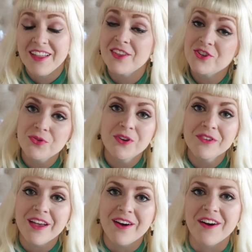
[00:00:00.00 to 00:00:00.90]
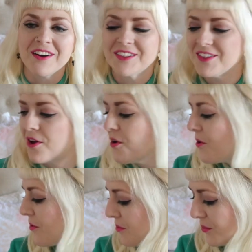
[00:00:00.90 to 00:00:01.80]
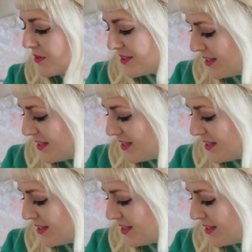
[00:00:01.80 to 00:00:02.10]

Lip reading: the shorter they are. So we'll